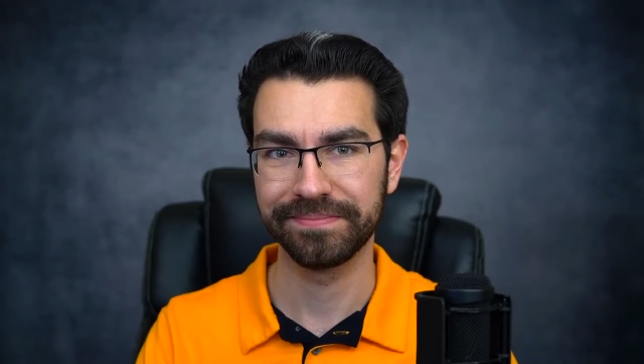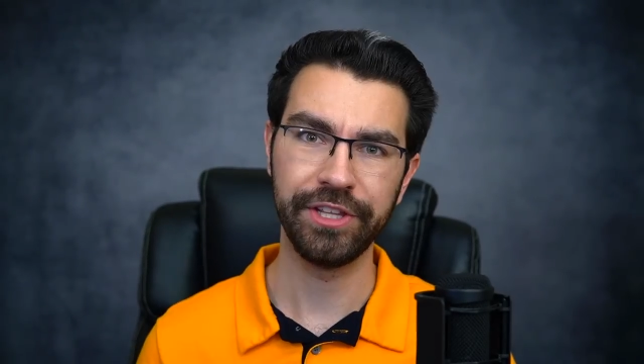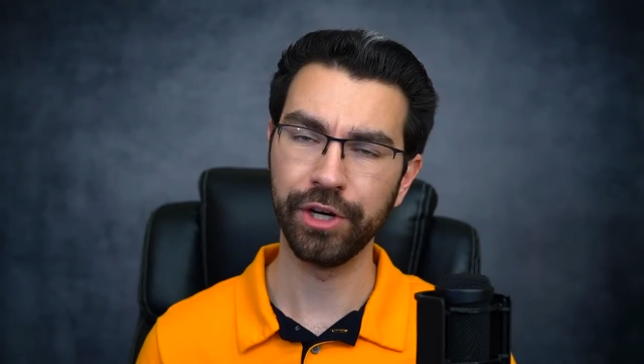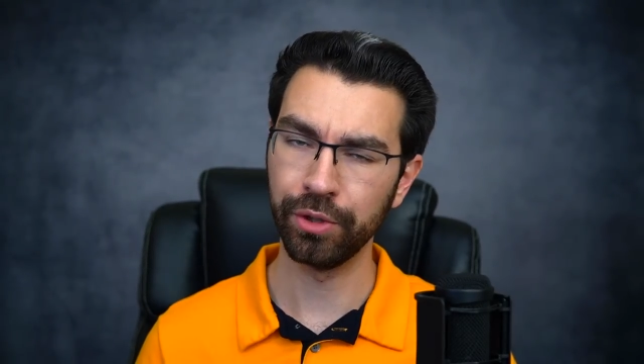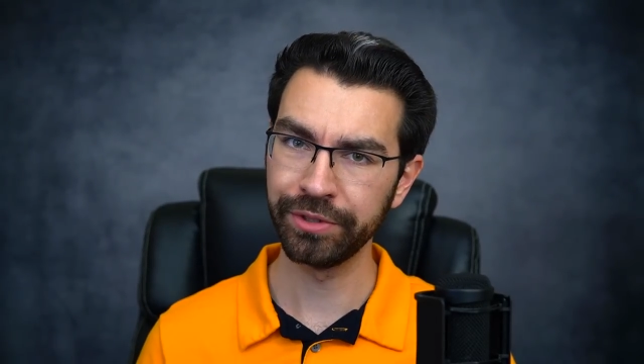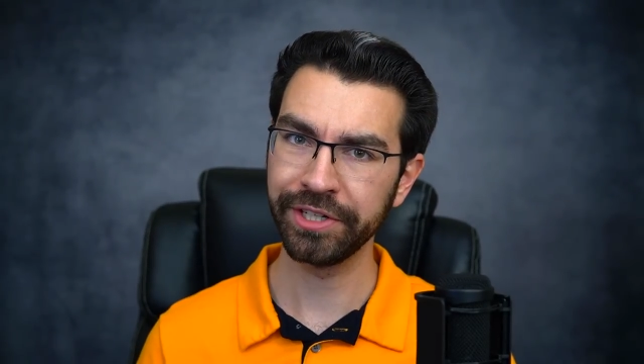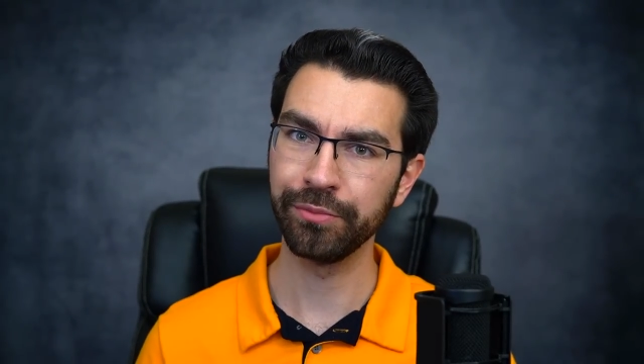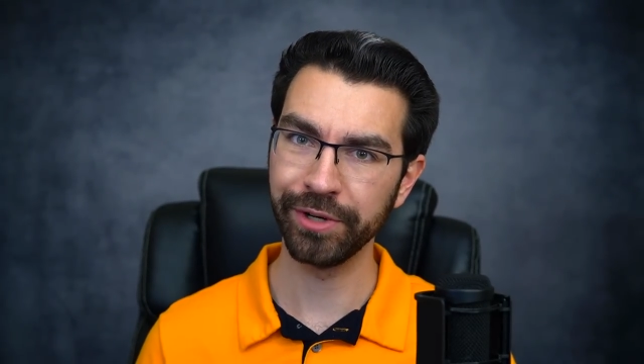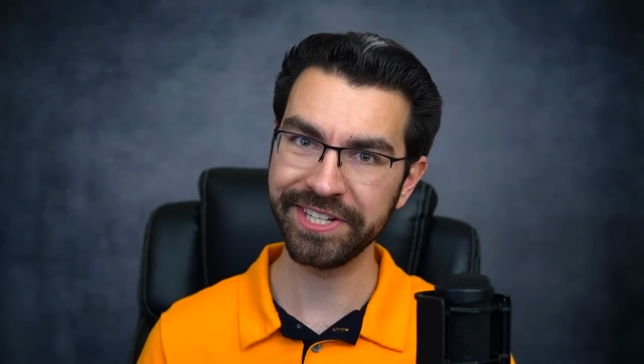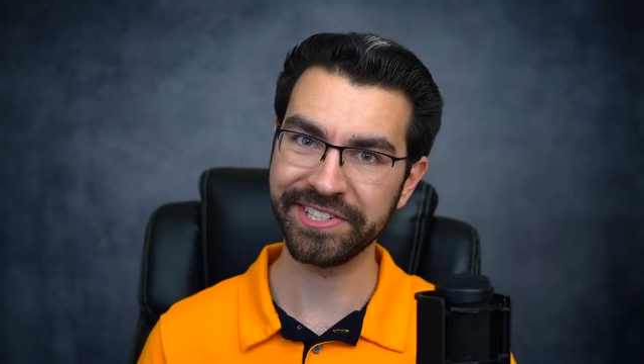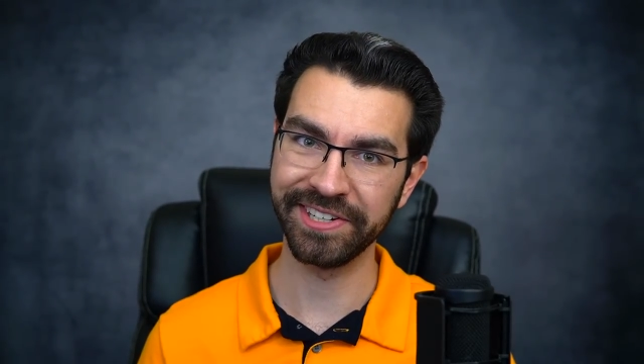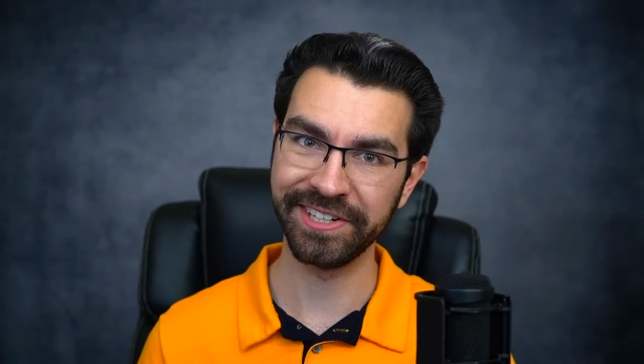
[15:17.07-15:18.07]
The only
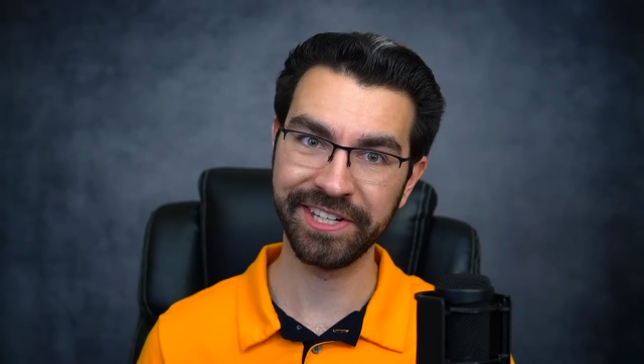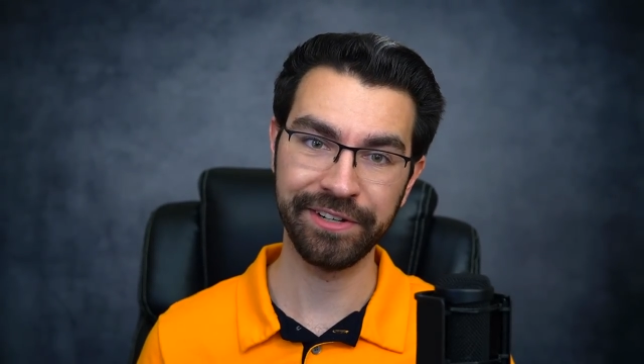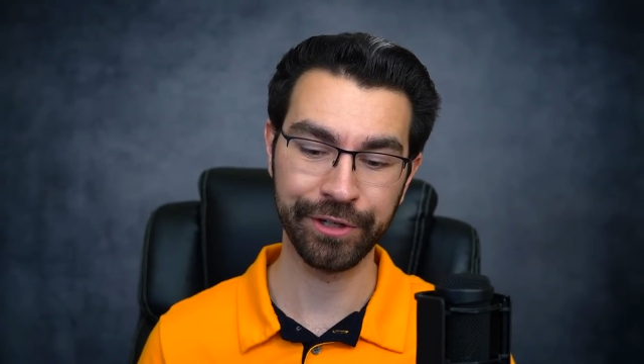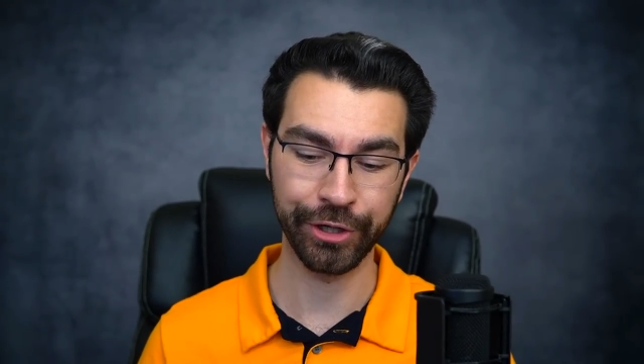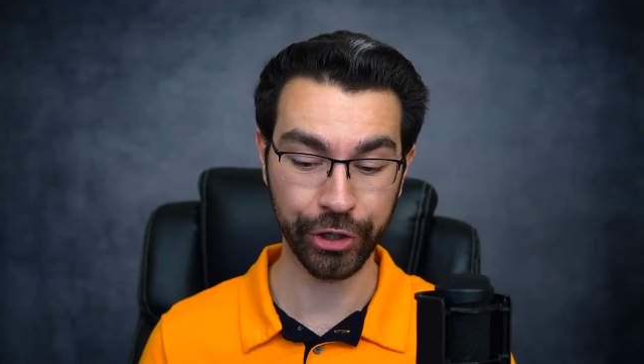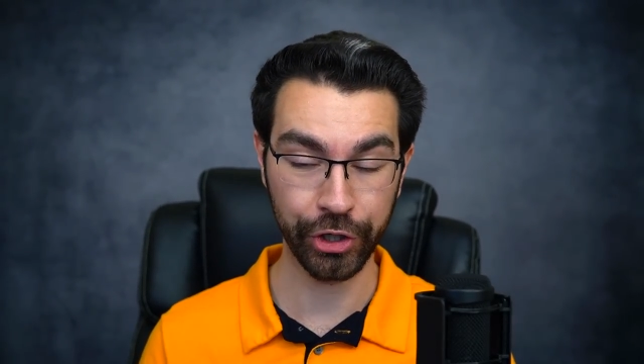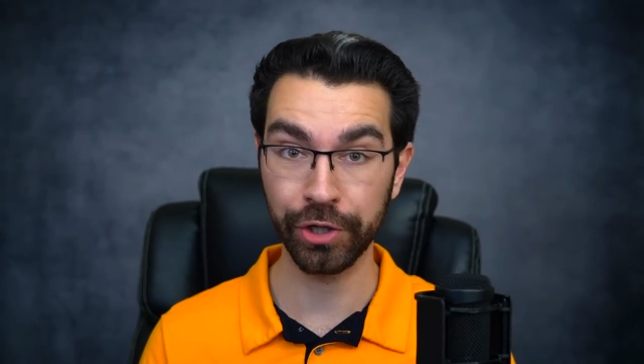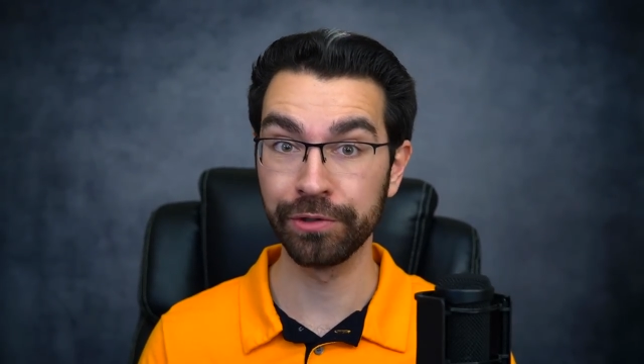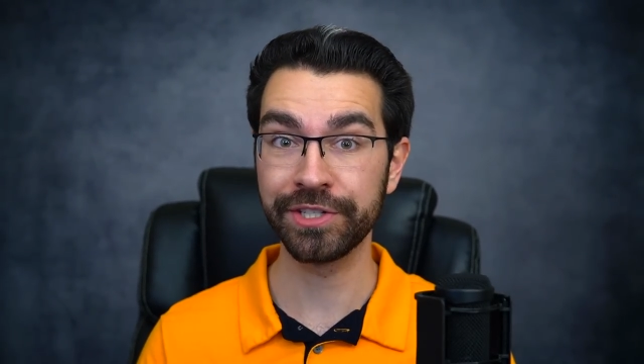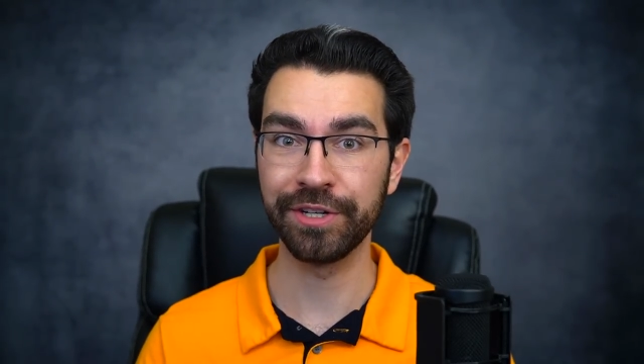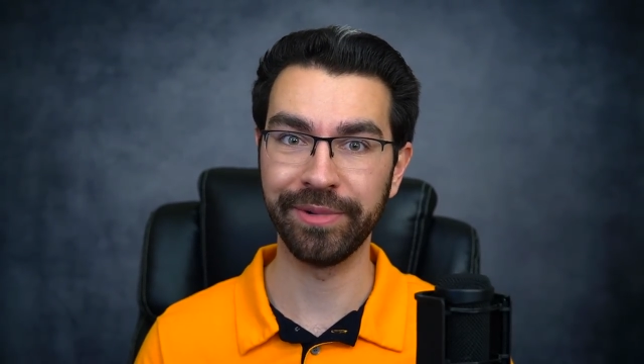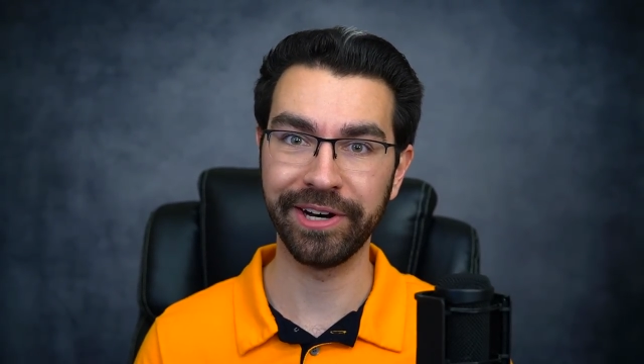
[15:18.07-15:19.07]
reason it even
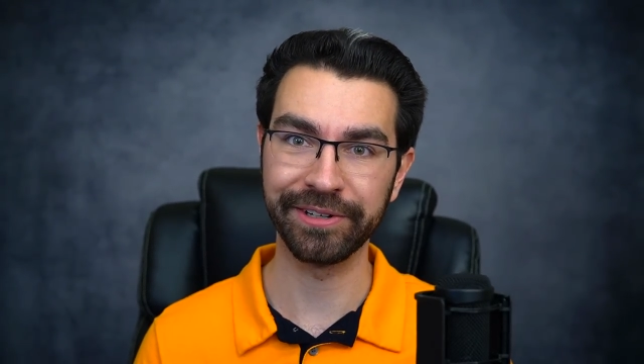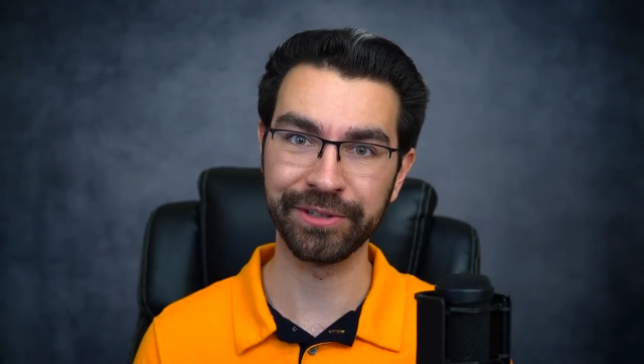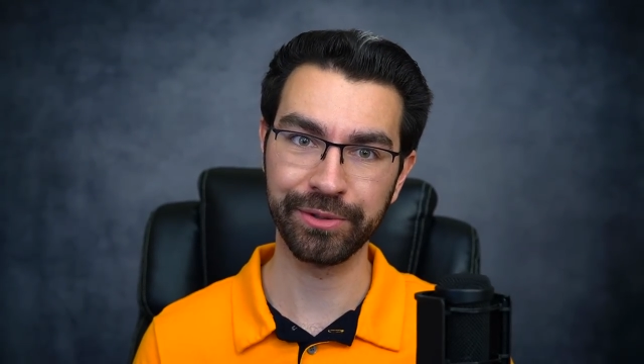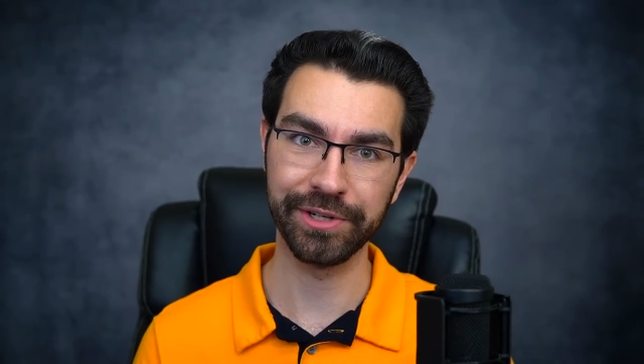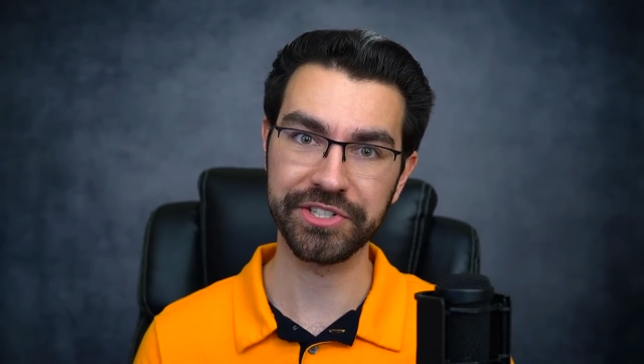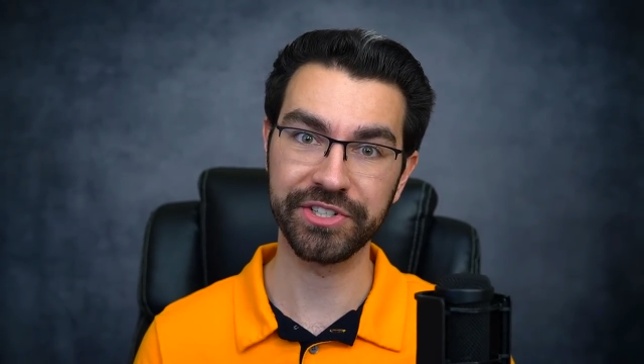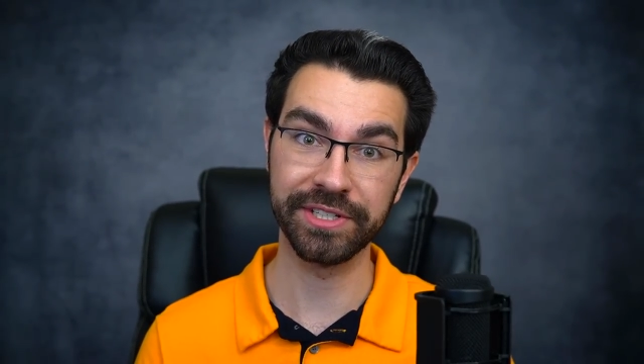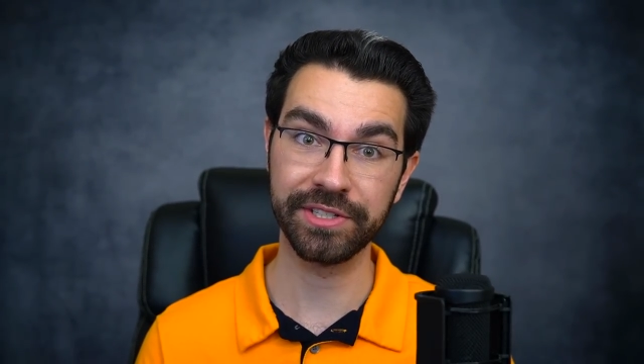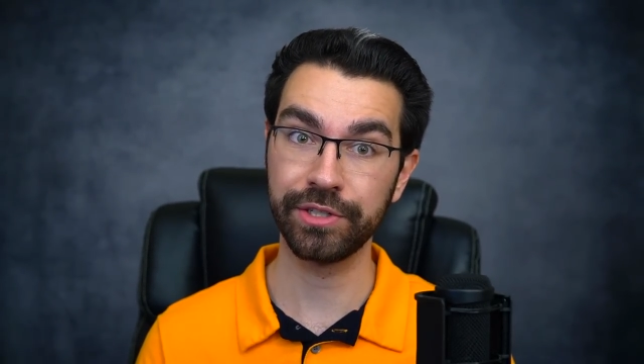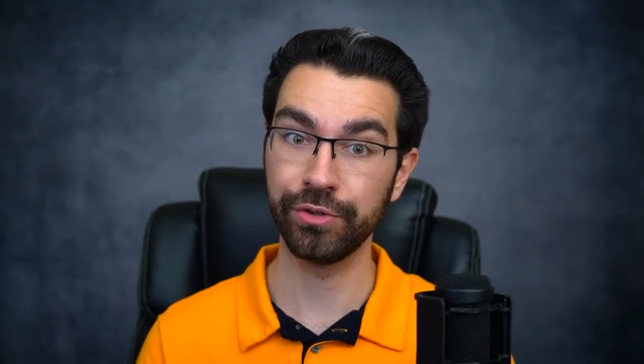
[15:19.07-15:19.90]
occurs to modern Christians